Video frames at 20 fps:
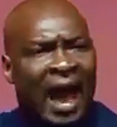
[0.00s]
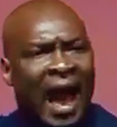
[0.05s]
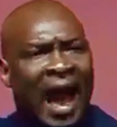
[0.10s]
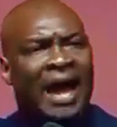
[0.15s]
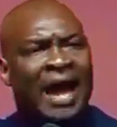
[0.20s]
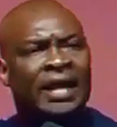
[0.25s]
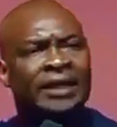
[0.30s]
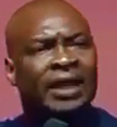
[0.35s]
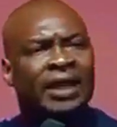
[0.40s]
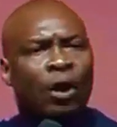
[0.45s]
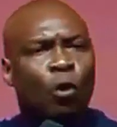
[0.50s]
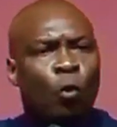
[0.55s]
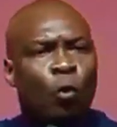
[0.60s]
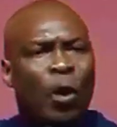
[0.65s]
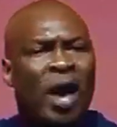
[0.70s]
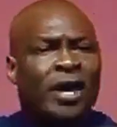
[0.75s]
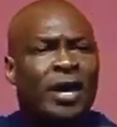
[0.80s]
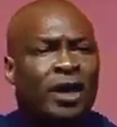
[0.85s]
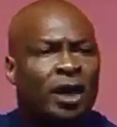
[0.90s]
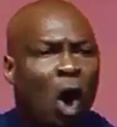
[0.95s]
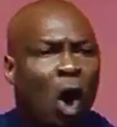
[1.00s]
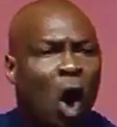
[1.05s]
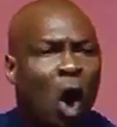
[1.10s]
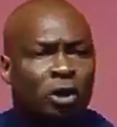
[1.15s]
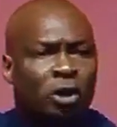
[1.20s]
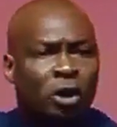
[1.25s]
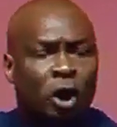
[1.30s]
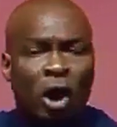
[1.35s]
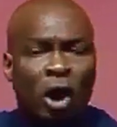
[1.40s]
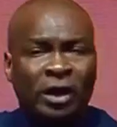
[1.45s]
and the way
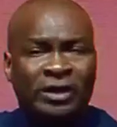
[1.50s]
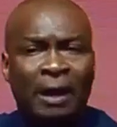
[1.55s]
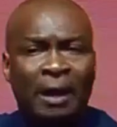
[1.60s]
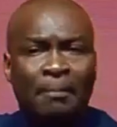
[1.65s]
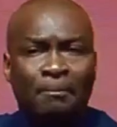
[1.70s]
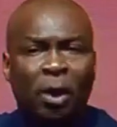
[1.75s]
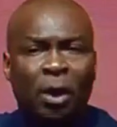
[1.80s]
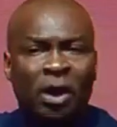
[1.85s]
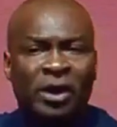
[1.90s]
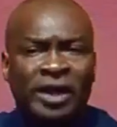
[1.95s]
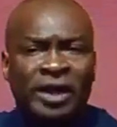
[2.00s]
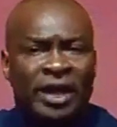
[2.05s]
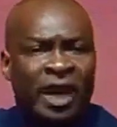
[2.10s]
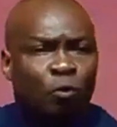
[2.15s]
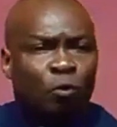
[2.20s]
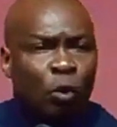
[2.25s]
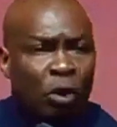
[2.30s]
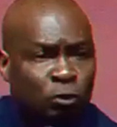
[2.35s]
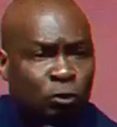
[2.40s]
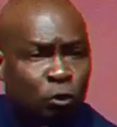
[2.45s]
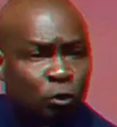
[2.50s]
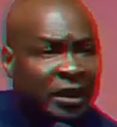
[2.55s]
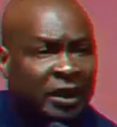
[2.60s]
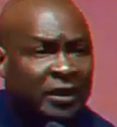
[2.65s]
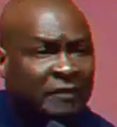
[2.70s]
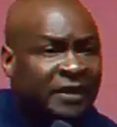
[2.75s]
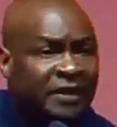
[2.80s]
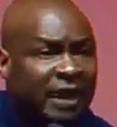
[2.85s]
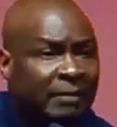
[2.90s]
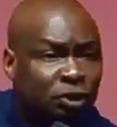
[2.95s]
God got them born again was to
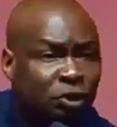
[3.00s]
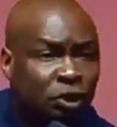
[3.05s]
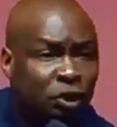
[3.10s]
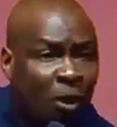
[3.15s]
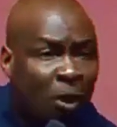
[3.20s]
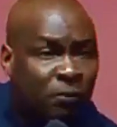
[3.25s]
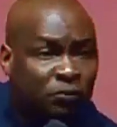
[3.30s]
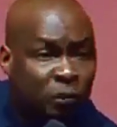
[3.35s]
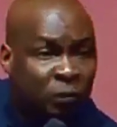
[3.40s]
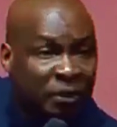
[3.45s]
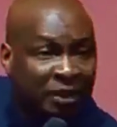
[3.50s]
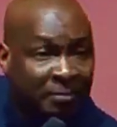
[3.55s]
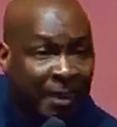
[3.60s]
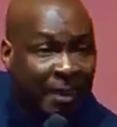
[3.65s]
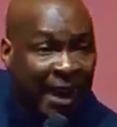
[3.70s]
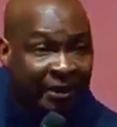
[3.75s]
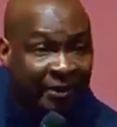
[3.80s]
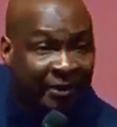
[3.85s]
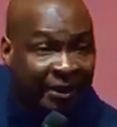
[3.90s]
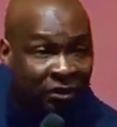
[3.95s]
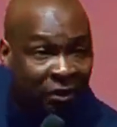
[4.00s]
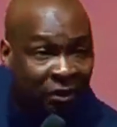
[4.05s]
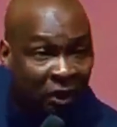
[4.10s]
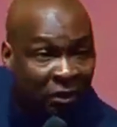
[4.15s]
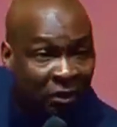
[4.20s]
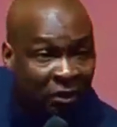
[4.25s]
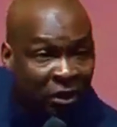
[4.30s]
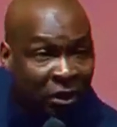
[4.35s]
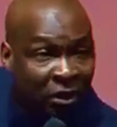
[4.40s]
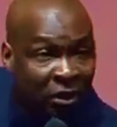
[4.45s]
give them jobs with
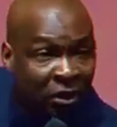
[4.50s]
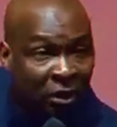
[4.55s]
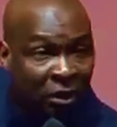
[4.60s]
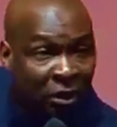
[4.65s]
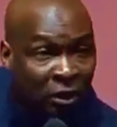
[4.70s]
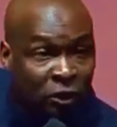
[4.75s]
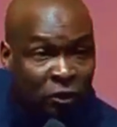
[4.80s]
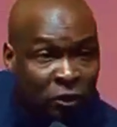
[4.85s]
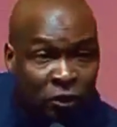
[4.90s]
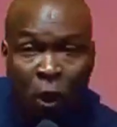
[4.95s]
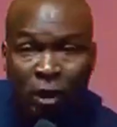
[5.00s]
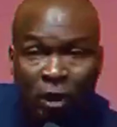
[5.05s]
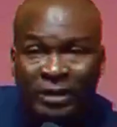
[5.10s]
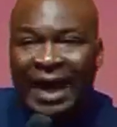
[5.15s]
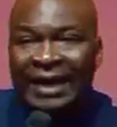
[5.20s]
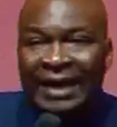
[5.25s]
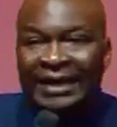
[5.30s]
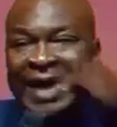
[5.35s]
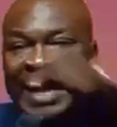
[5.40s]
immigration so that they